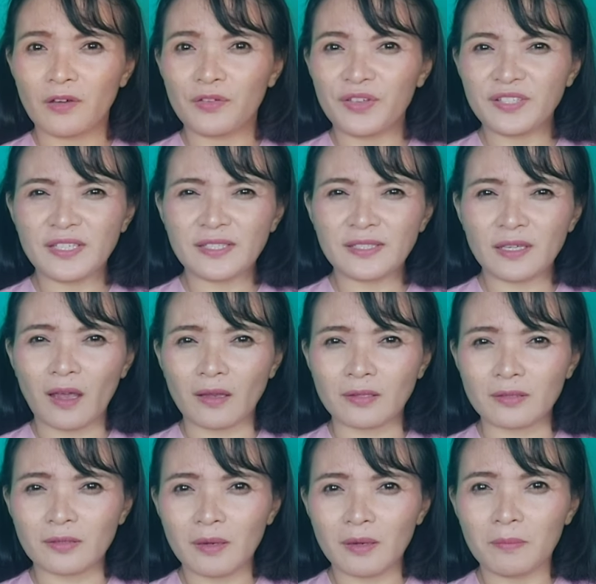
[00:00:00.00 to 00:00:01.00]
this is a
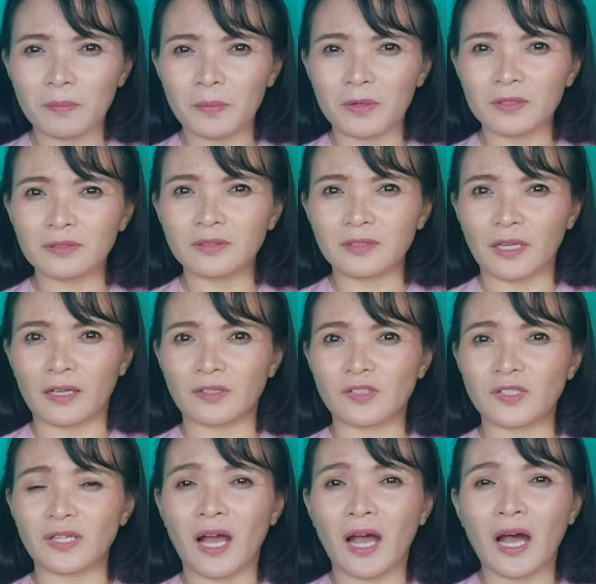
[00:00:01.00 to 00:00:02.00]
simple
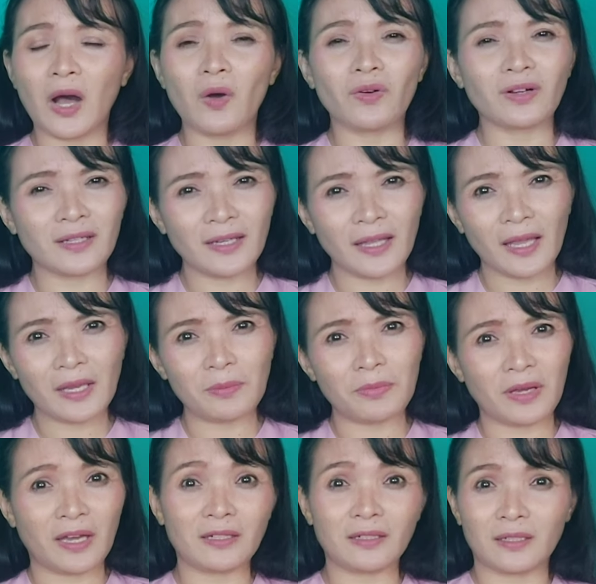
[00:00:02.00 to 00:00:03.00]
text how
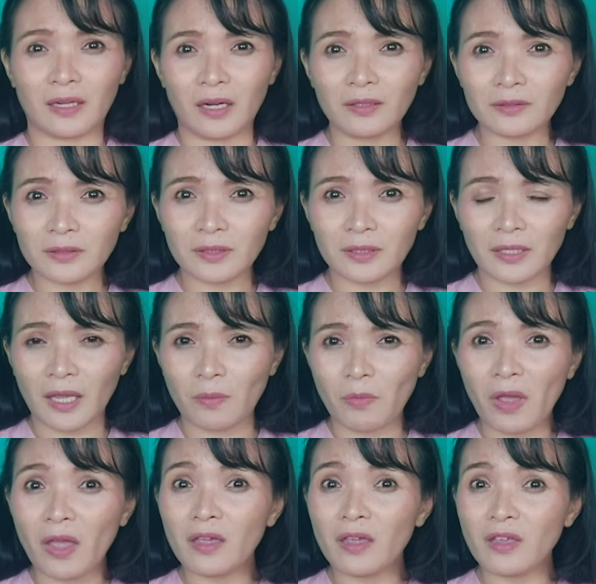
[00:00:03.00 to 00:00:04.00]
claim and
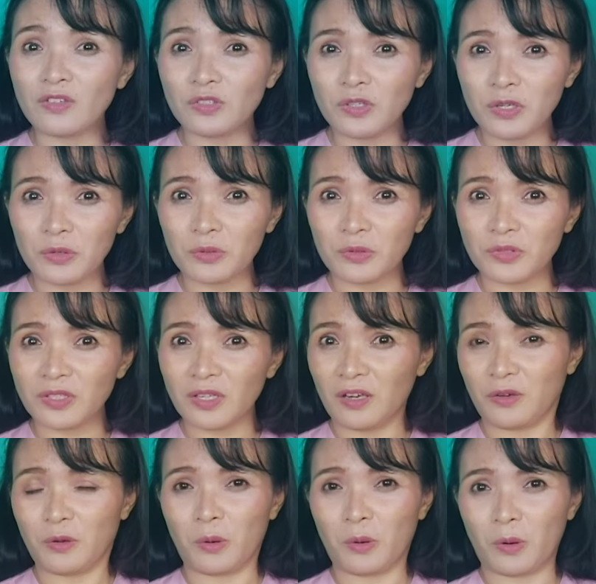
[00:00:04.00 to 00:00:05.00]
counterclaim is used
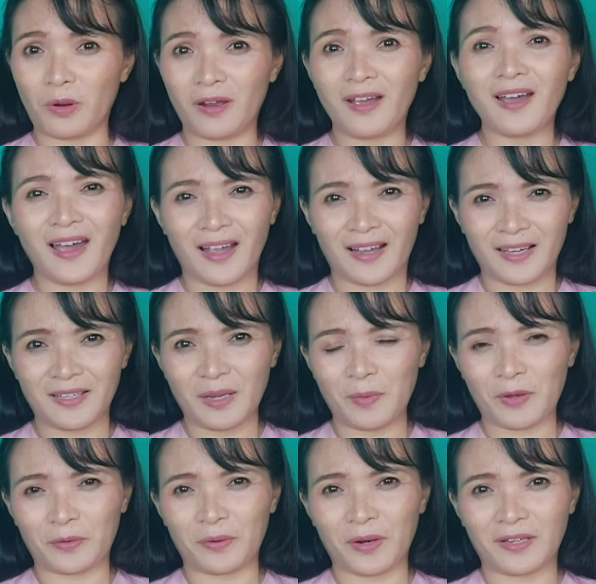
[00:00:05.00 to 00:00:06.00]
in your
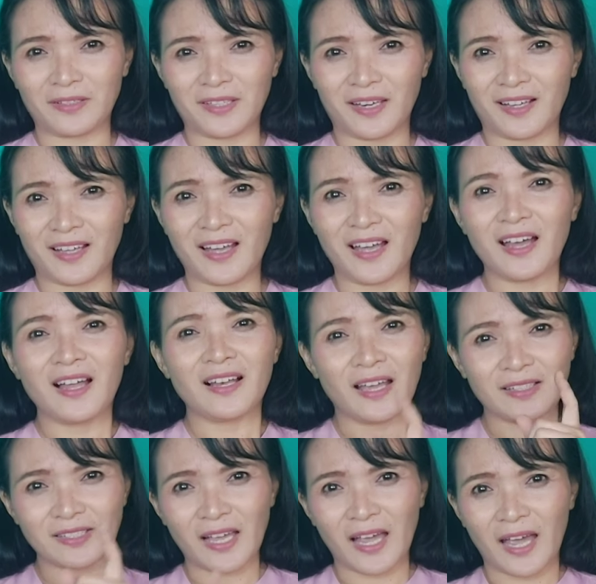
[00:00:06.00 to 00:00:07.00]
academic writing.
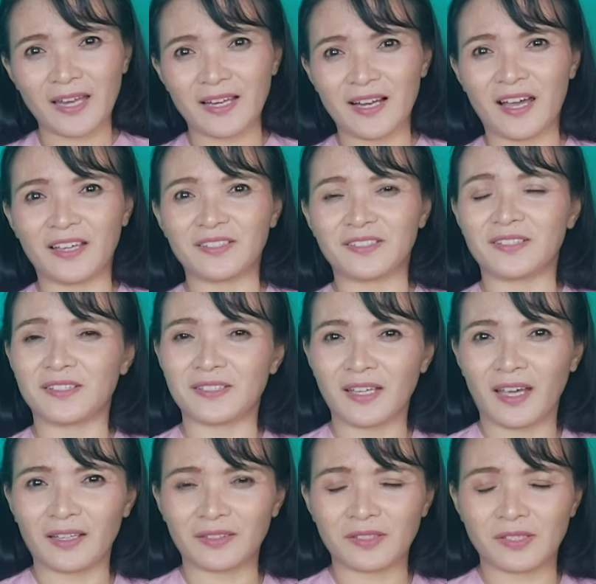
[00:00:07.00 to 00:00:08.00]
Let's analyze this
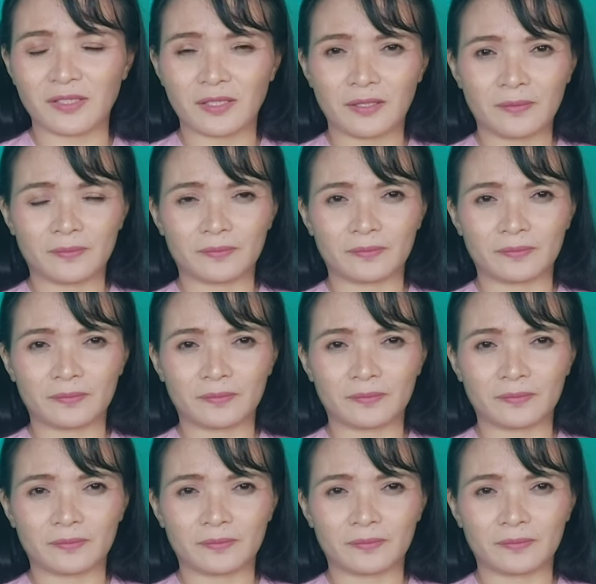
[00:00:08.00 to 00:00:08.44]
text.